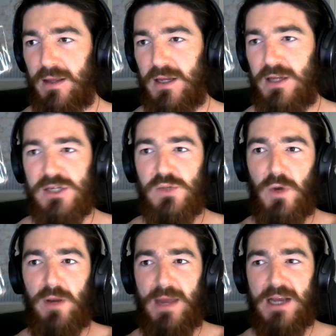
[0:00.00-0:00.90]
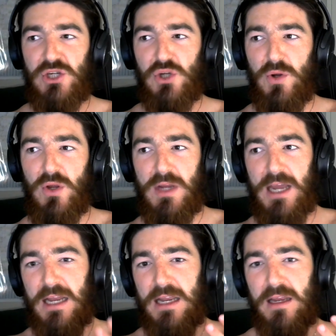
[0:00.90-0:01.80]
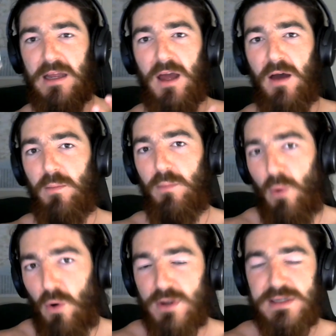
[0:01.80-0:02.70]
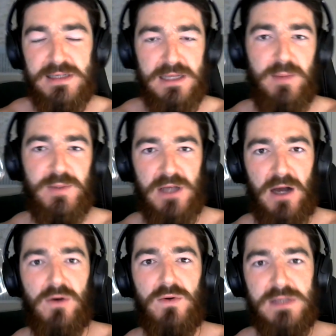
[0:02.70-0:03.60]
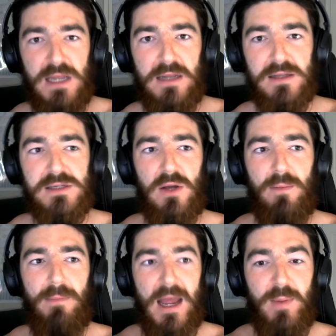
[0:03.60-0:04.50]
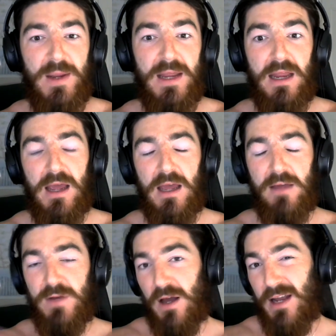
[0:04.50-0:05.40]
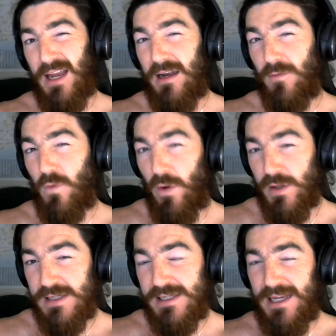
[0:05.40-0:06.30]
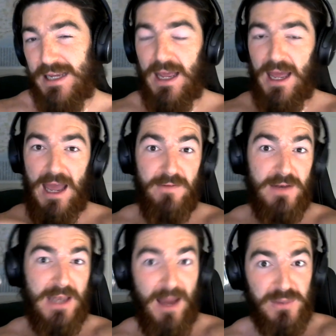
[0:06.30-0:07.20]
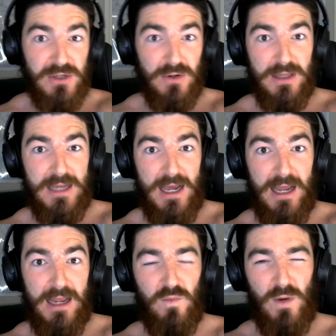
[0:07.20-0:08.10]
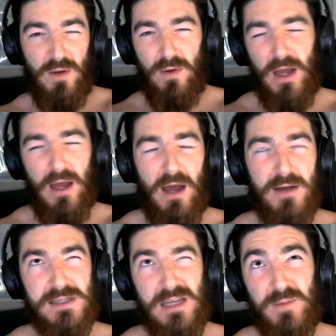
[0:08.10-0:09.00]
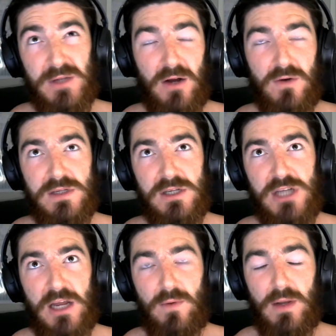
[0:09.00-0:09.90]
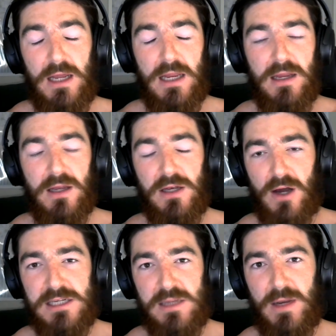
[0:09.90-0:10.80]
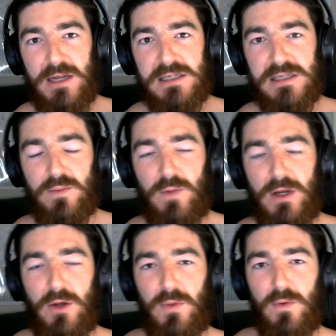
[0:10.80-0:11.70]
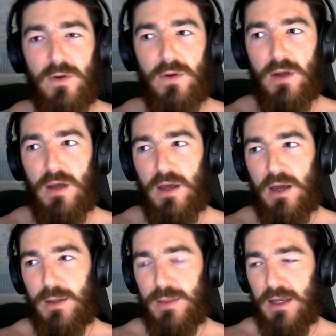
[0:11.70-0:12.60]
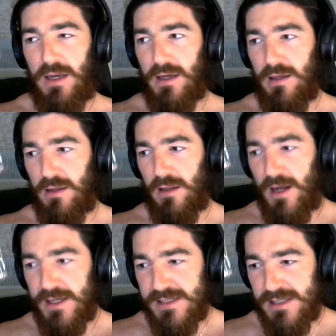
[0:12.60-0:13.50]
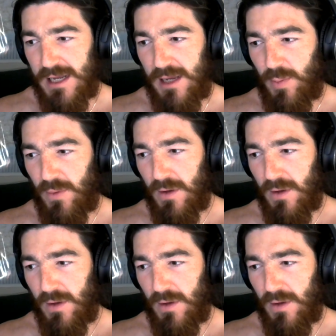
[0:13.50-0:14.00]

you just want to make sure you're getting more sleep cycles in. So maybe if you can't get enough quantity, have a nap during the day. Our sleep cycles are generally 90 minutes. We go through, I think, light sleep,